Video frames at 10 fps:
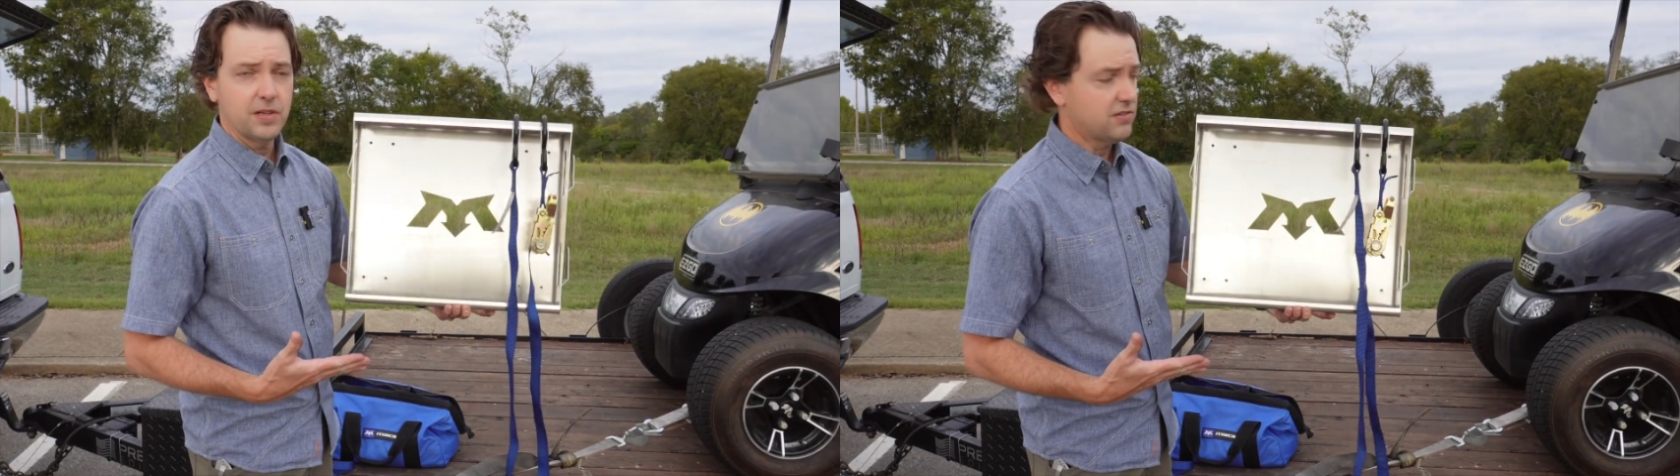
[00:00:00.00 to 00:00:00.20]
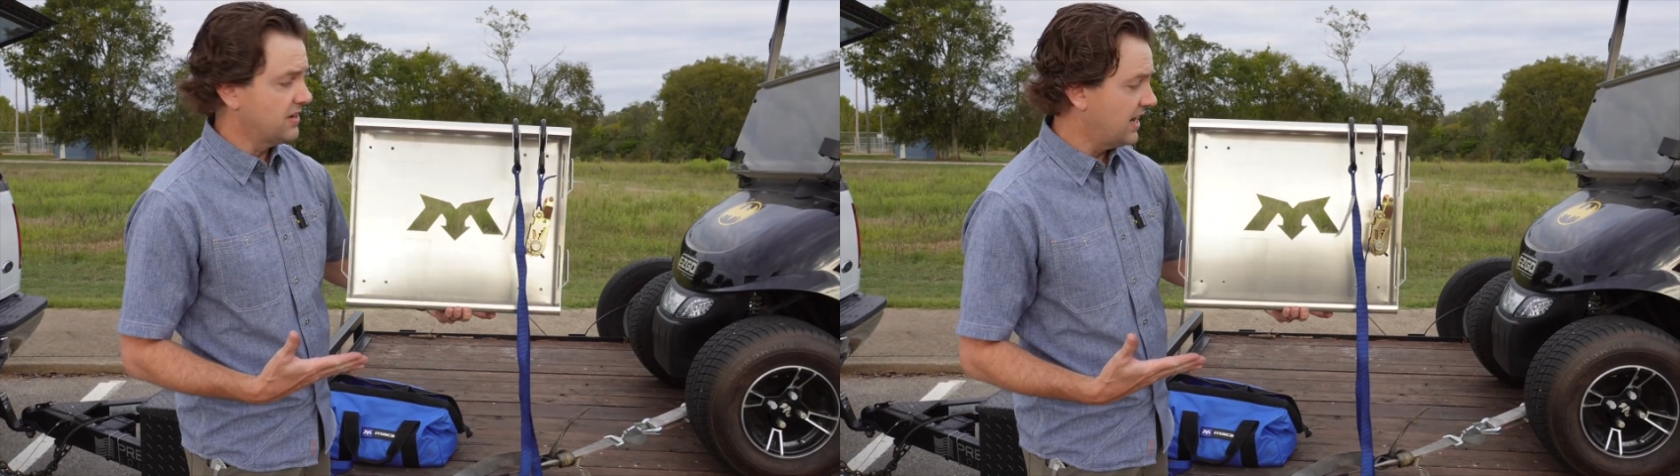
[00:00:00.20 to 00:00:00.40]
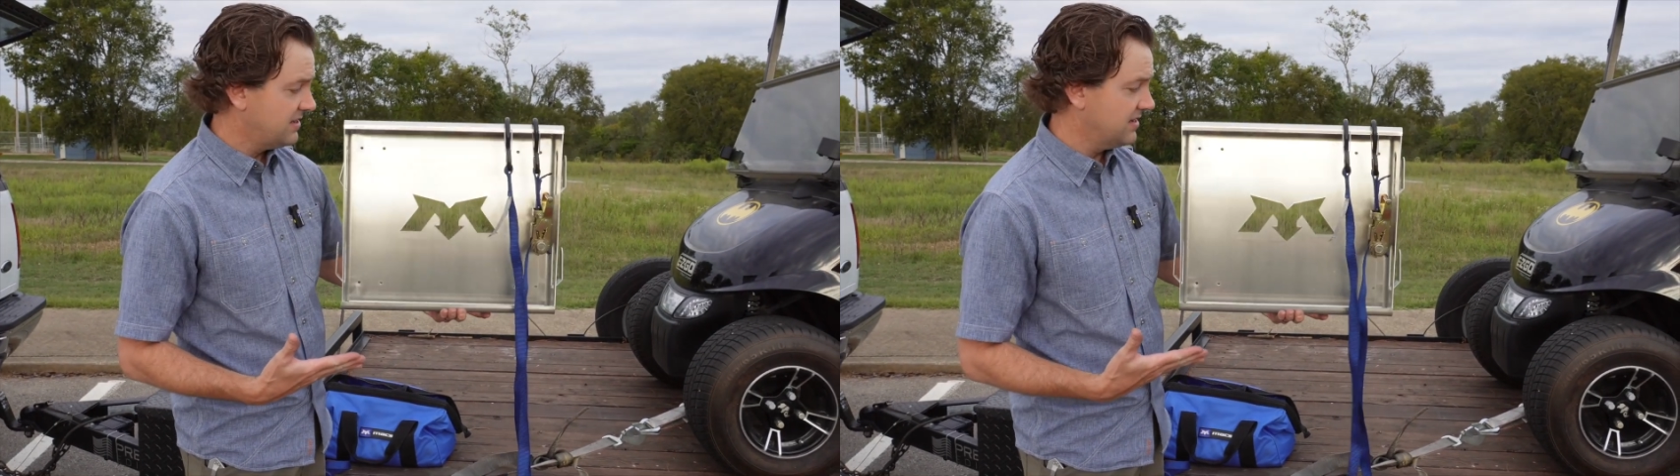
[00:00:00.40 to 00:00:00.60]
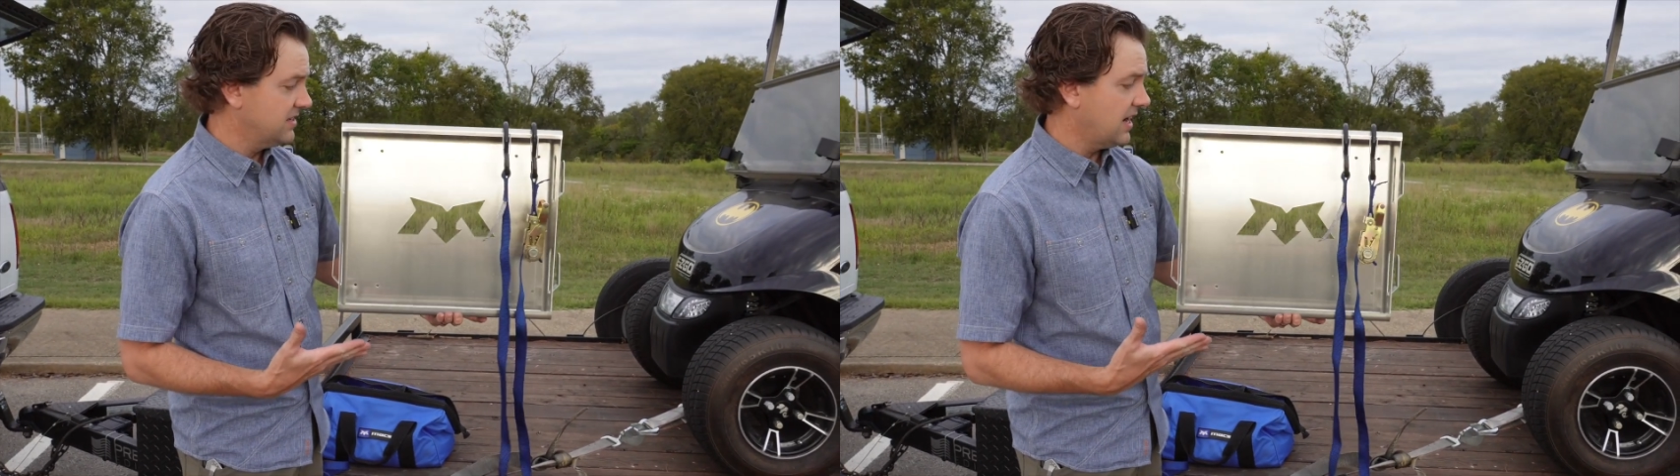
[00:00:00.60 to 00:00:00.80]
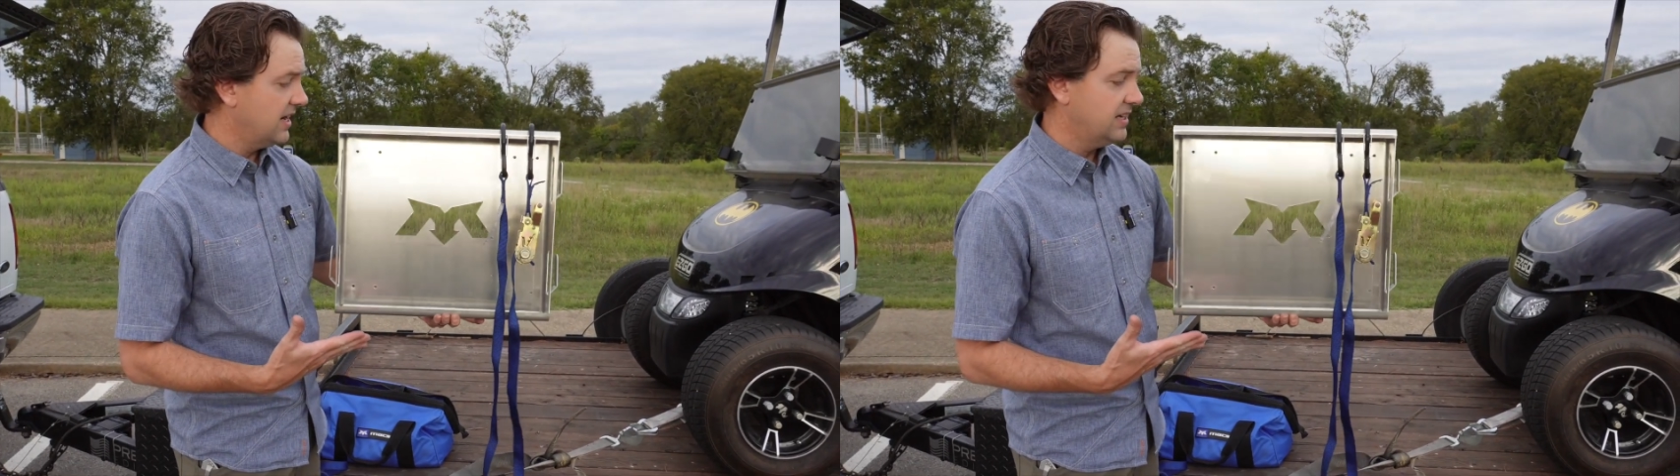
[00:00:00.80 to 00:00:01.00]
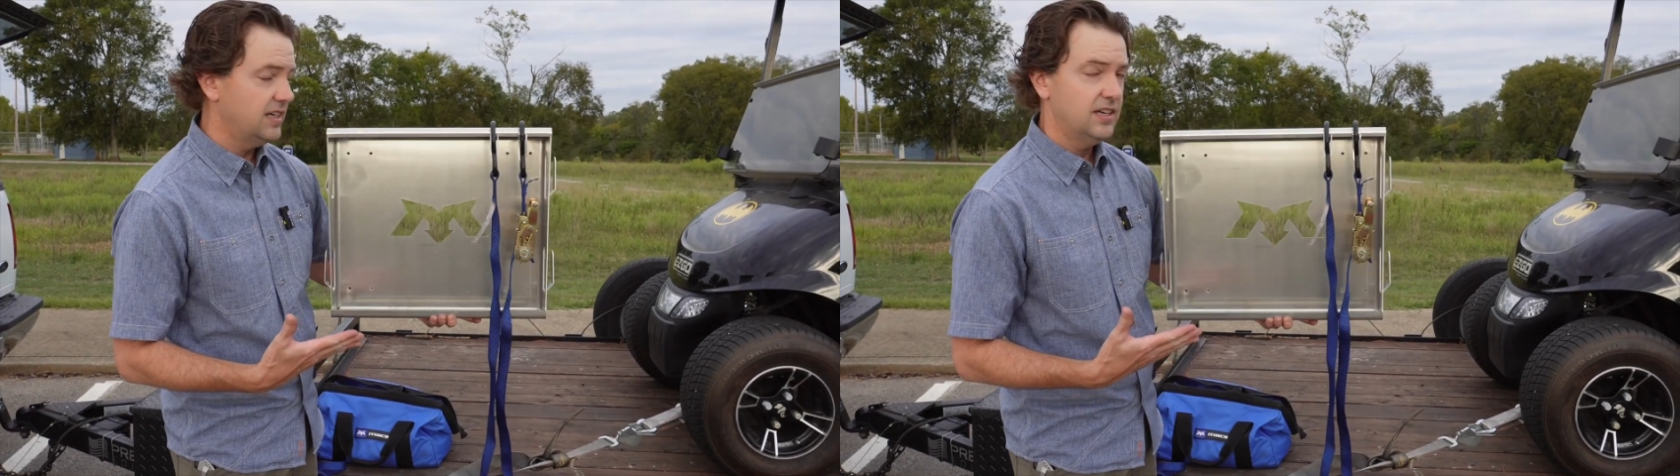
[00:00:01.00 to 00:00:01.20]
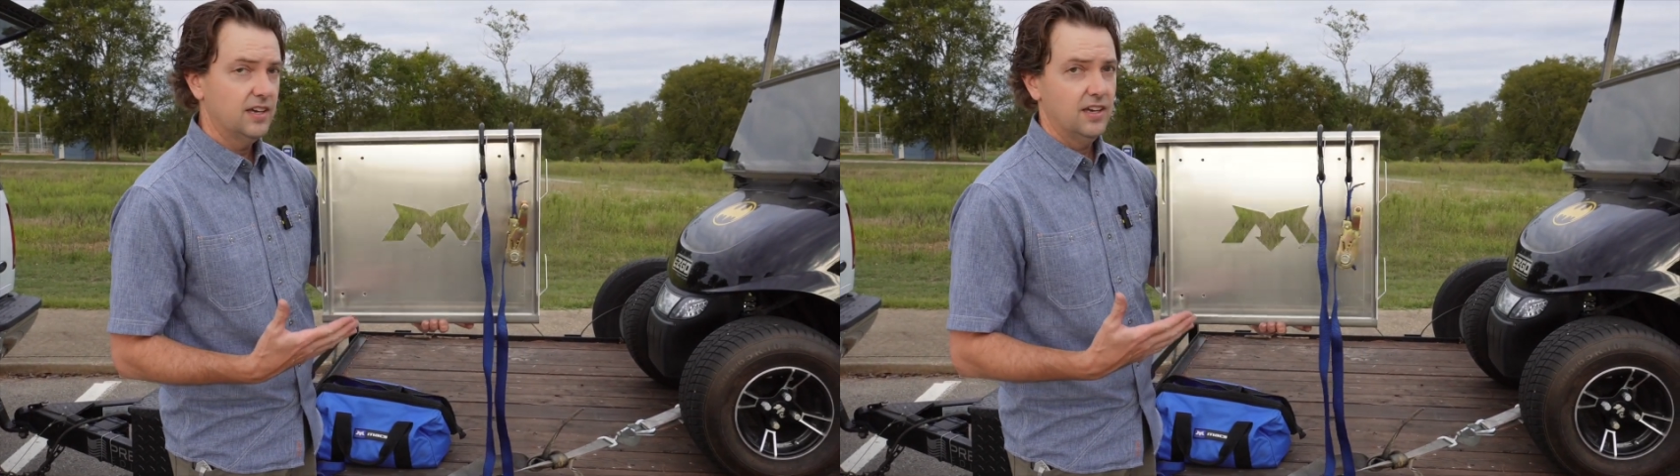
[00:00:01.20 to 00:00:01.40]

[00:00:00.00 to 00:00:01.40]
It's nice and tidy,